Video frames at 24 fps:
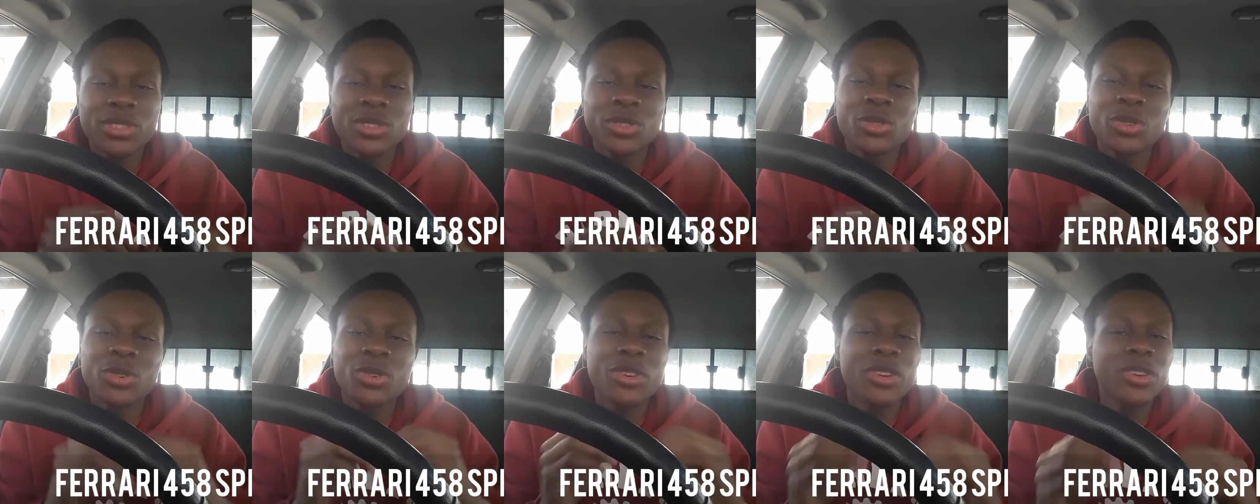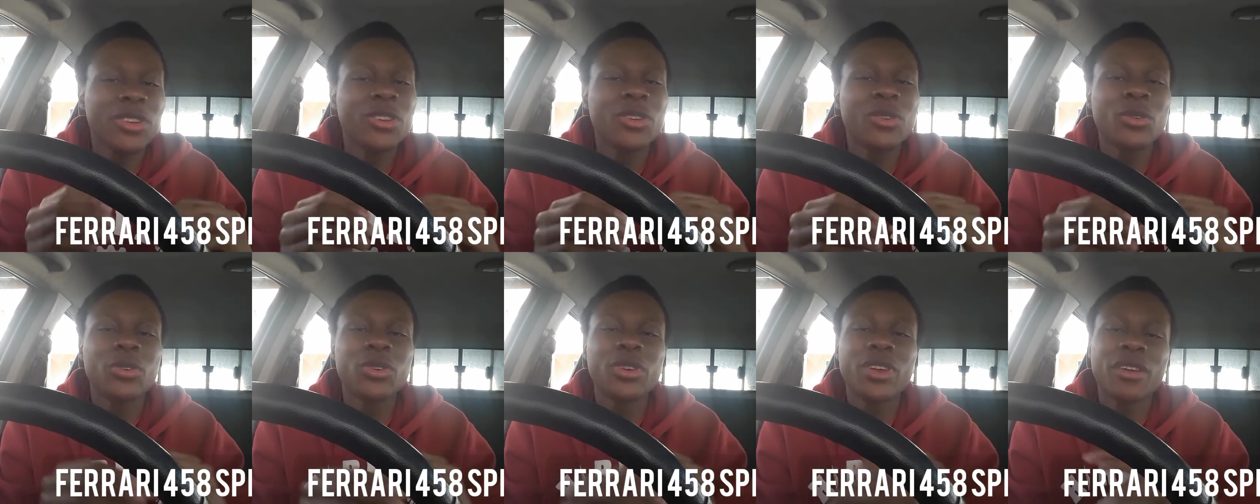So you already
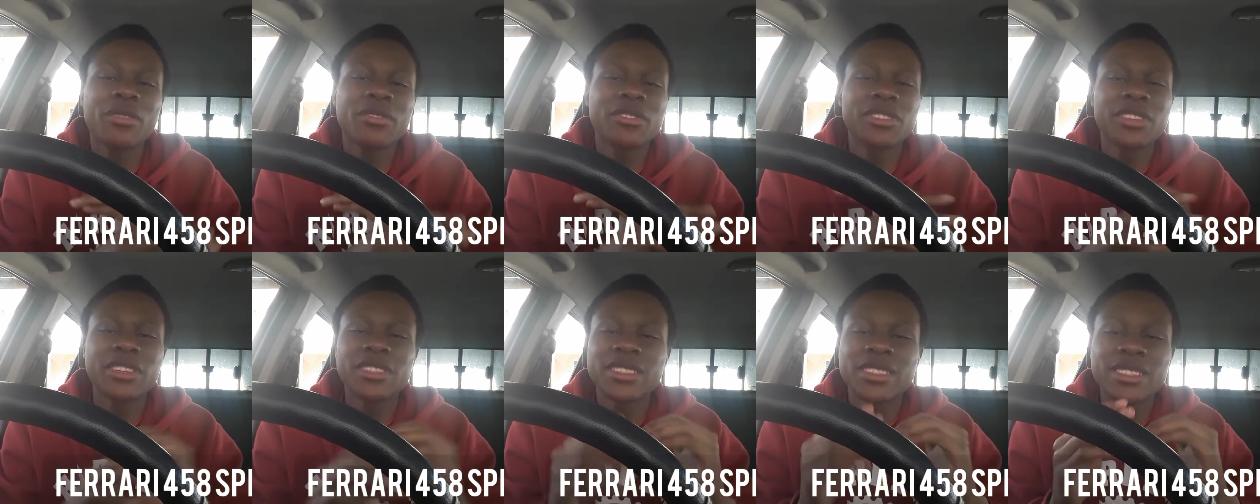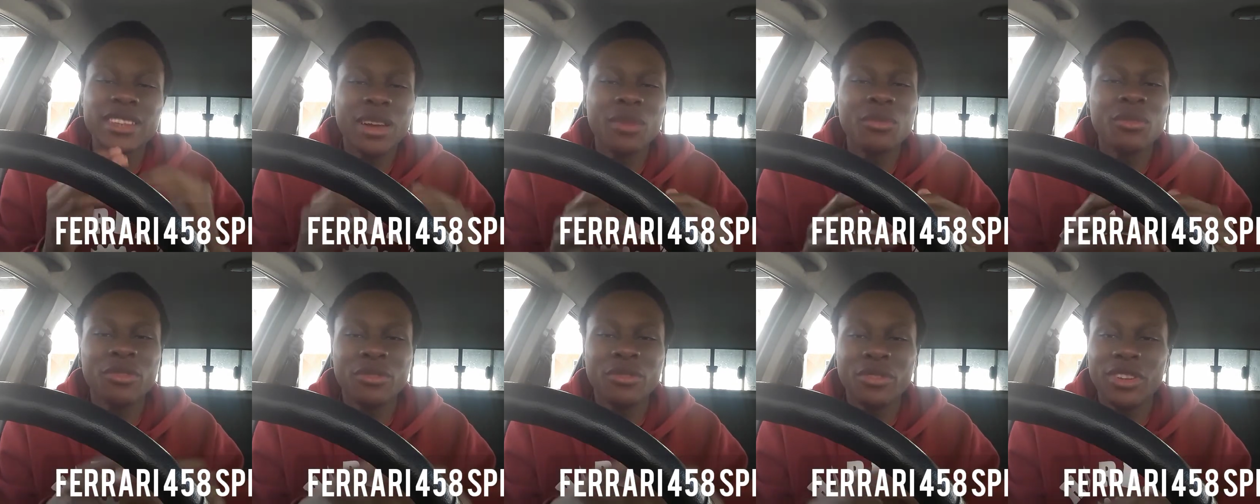know you're having the
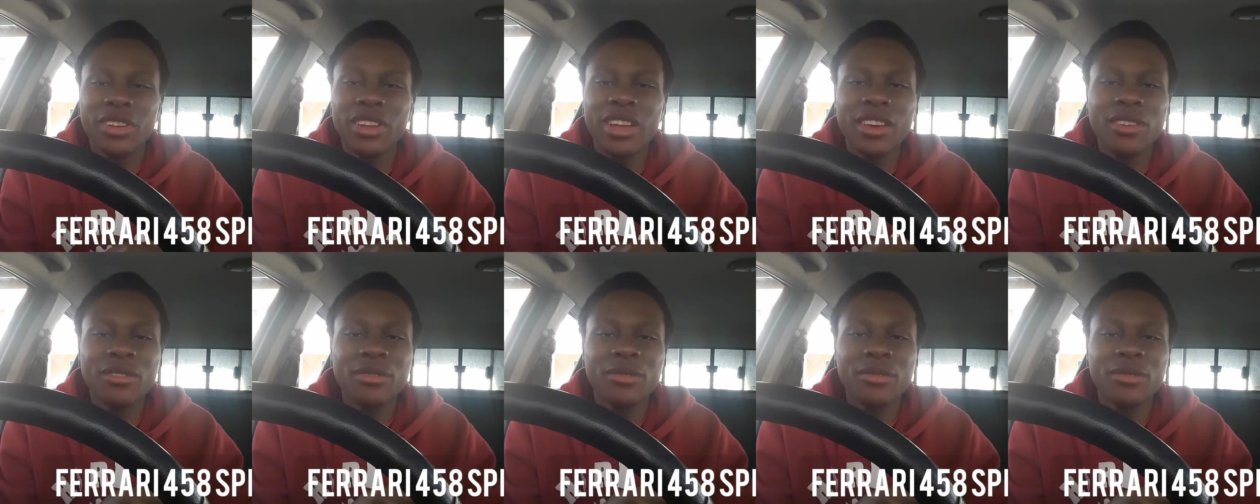time of your life.